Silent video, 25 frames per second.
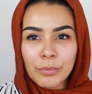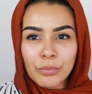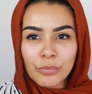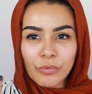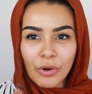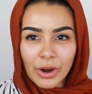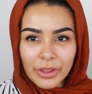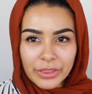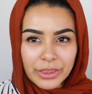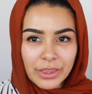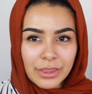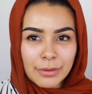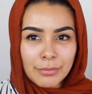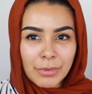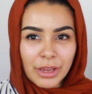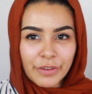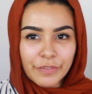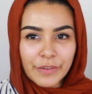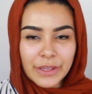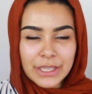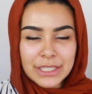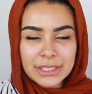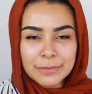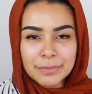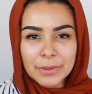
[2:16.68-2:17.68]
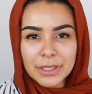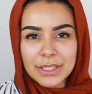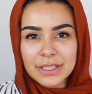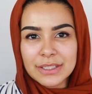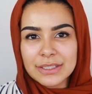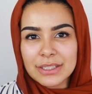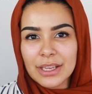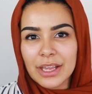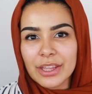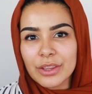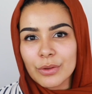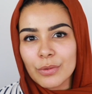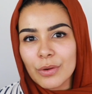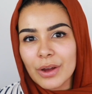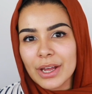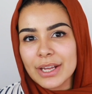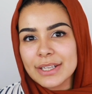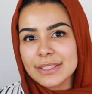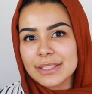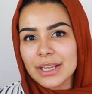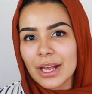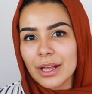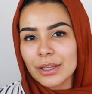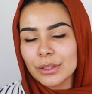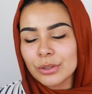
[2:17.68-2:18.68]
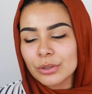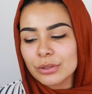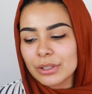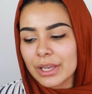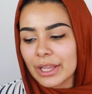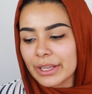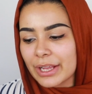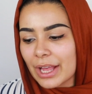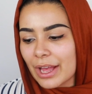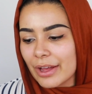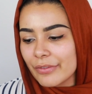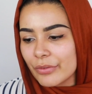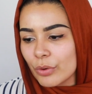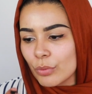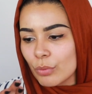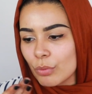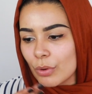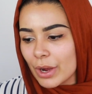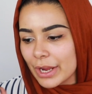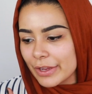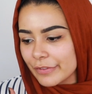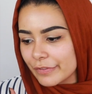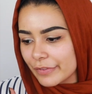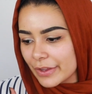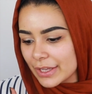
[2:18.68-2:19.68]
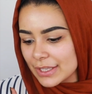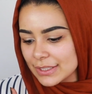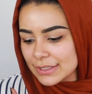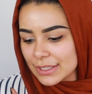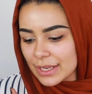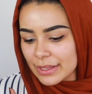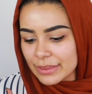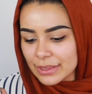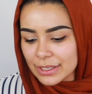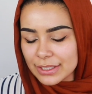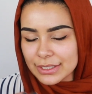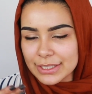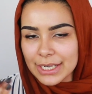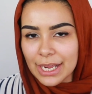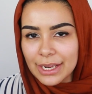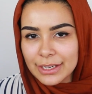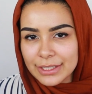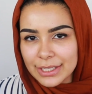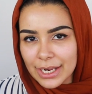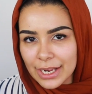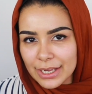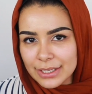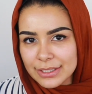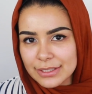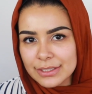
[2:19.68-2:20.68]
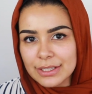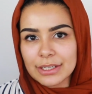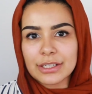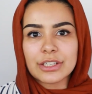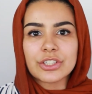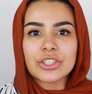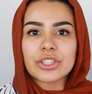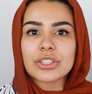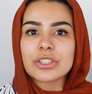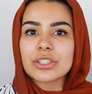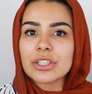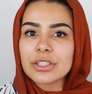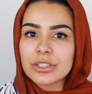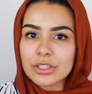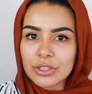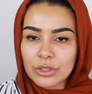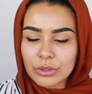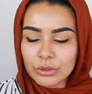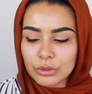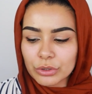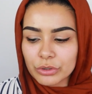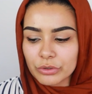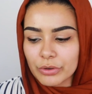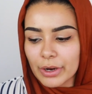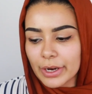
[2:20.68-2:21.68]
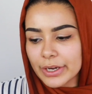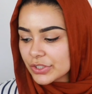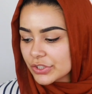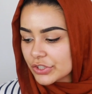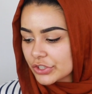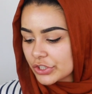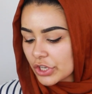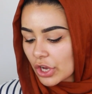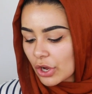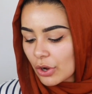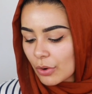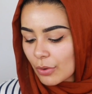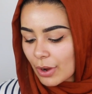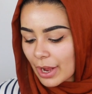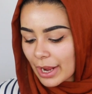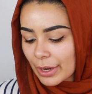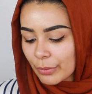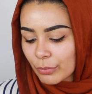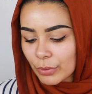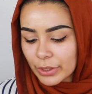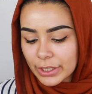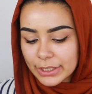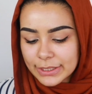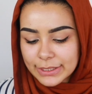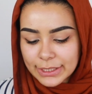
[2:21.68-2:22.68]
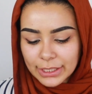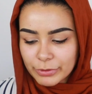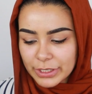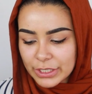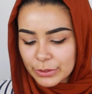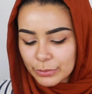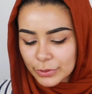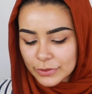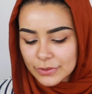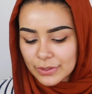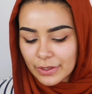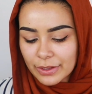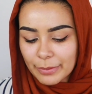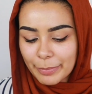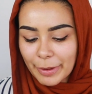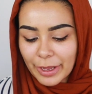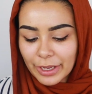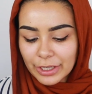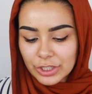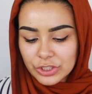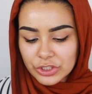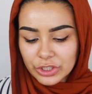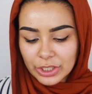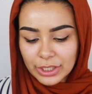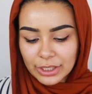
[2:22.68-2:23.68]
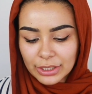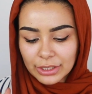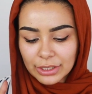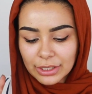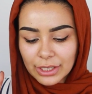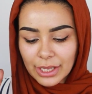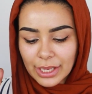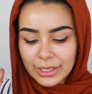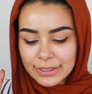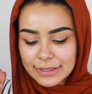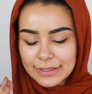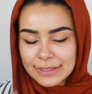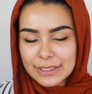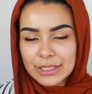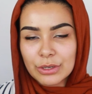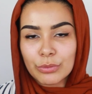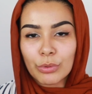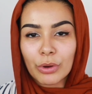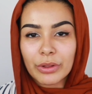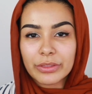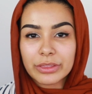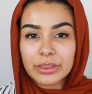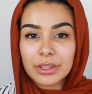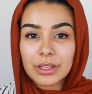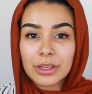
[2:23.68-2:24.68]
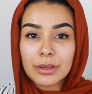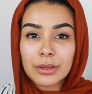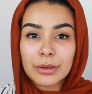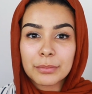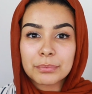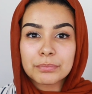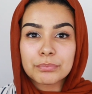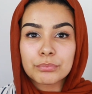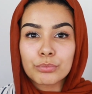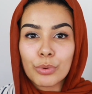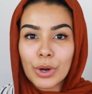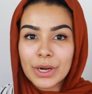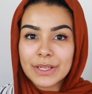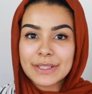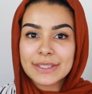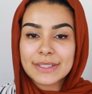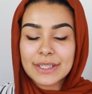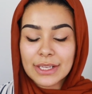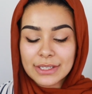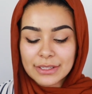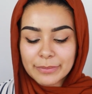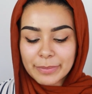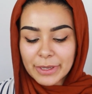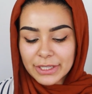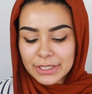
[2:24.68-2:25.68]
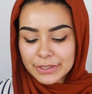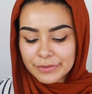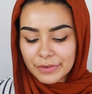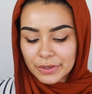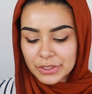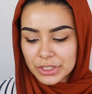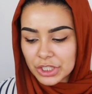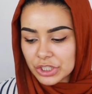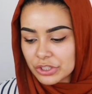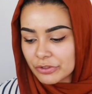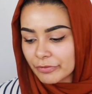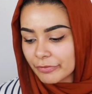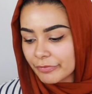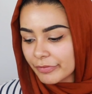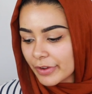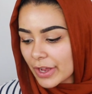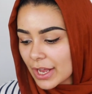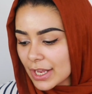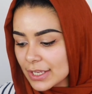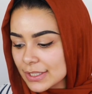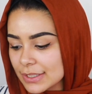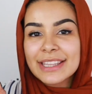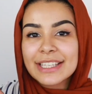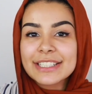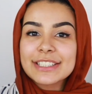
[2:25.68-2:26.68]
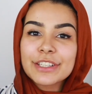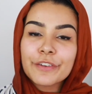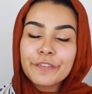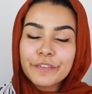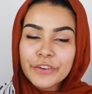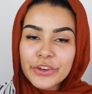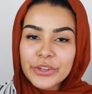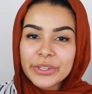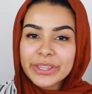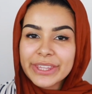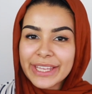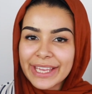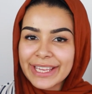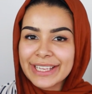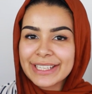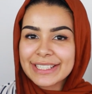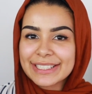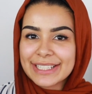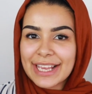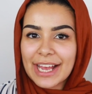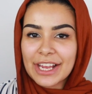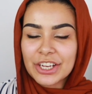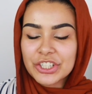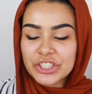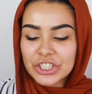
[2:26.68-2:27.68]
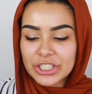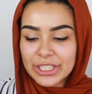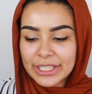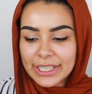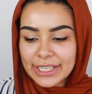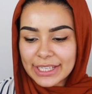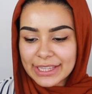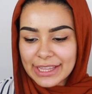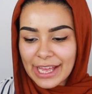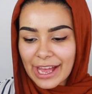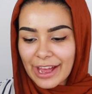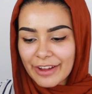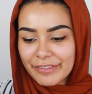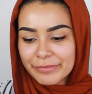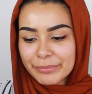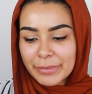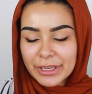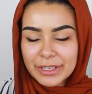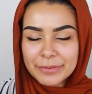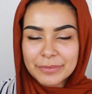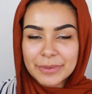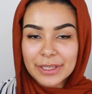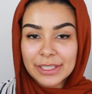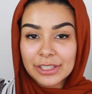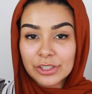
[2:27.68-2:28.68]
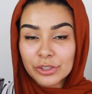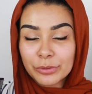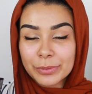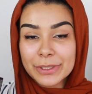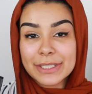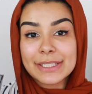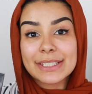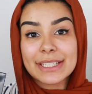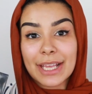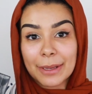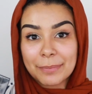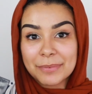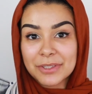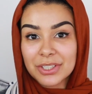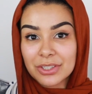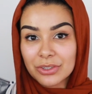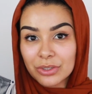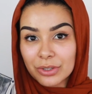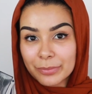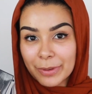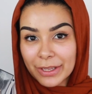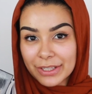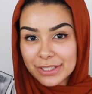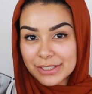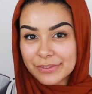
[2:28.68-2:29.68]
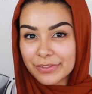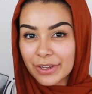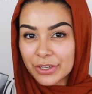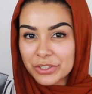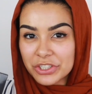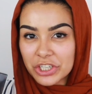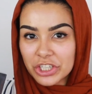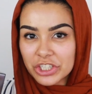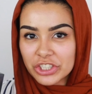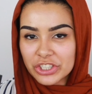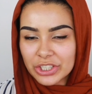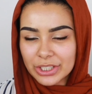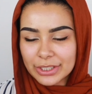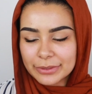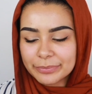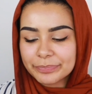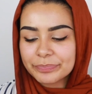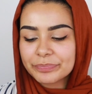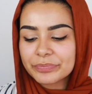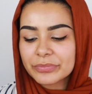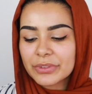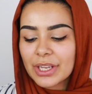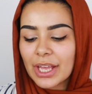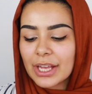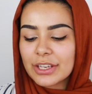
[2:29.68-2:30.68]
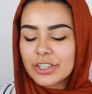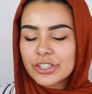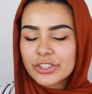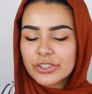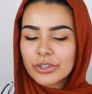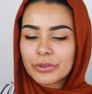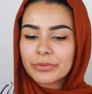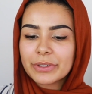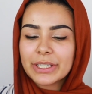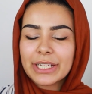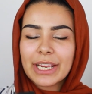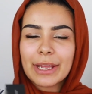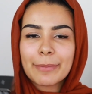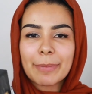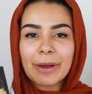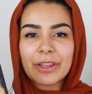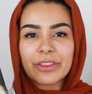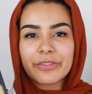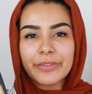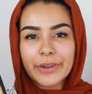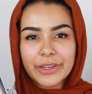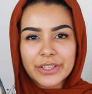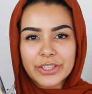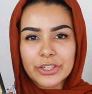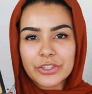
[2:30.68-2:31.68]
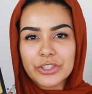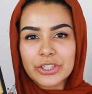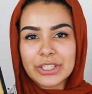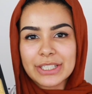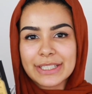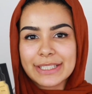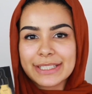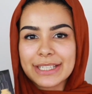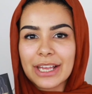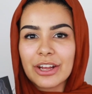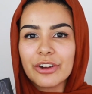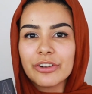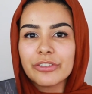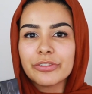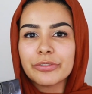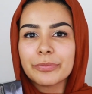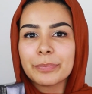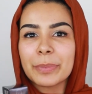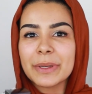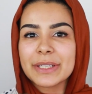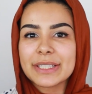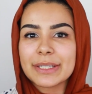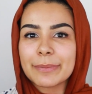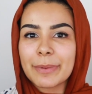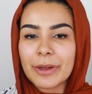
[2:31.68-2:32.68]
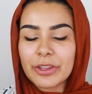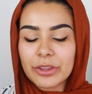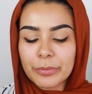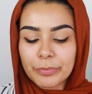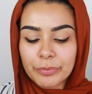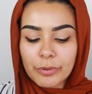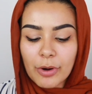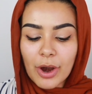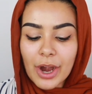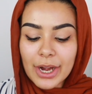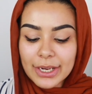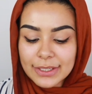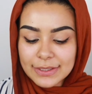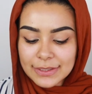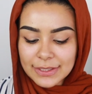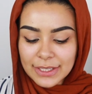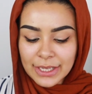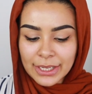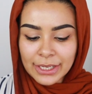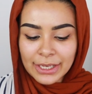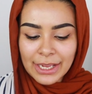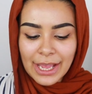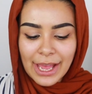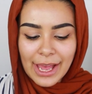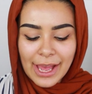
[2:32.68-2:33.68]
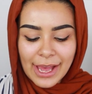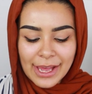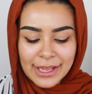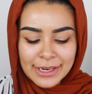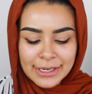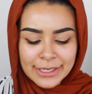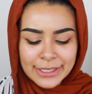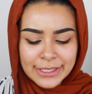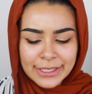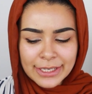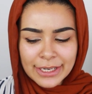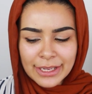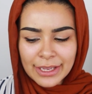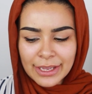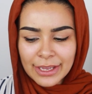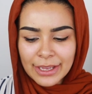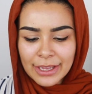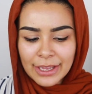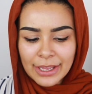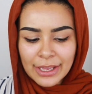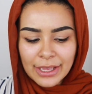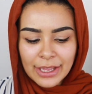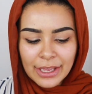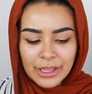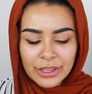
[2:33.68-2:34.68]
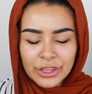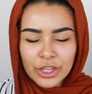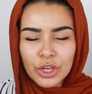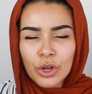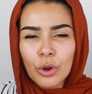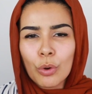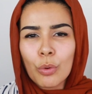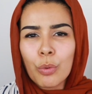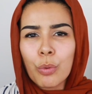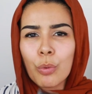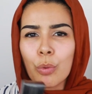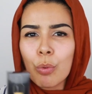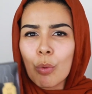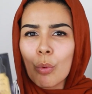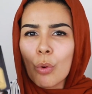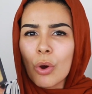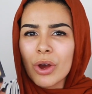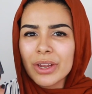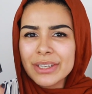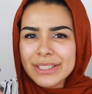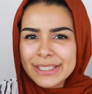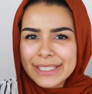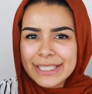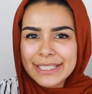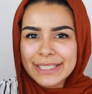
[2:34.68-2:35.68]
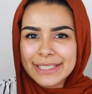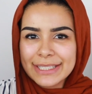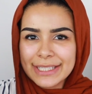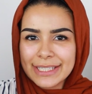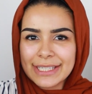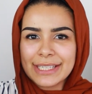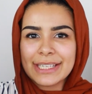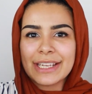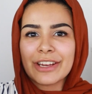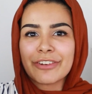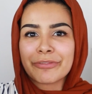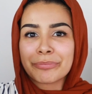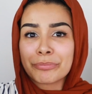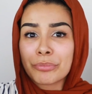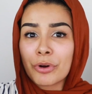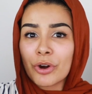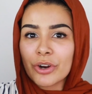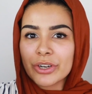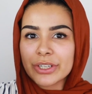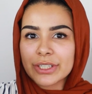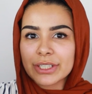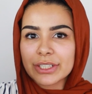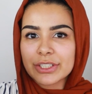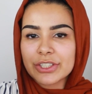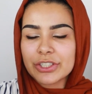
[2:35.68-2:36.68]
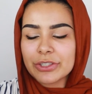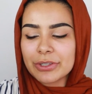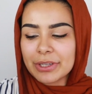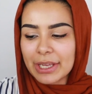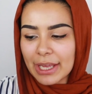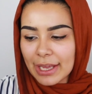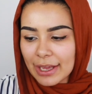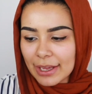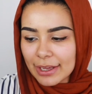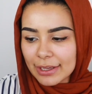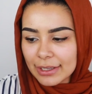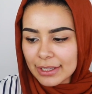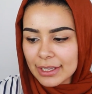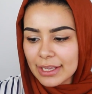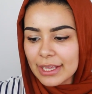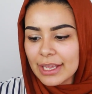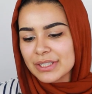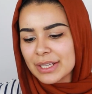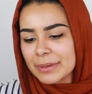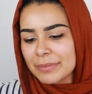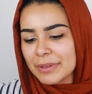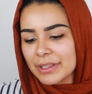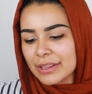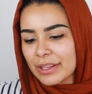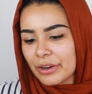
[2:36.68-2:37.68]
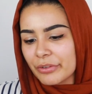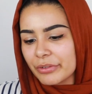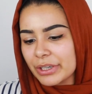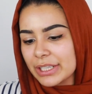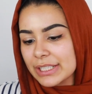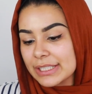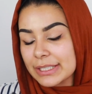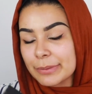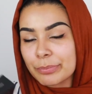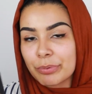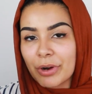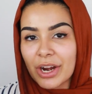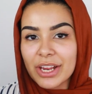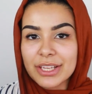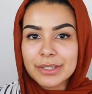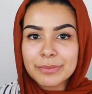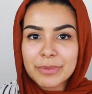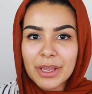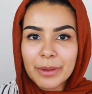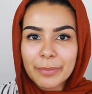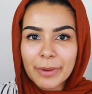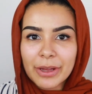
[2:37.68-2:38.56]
rather than my face, because otherwise I'll look like I have a white face and then tanned hands, and it just does not look right. So I wanted to read what's on the packaging and see what the brand says about this foundation first. There's a few things actually that have made me a little bit skeptical about this foundation, and it's not really about the foundation itself, but it's about the pricing and the quantity of product you get. Something that really surprised me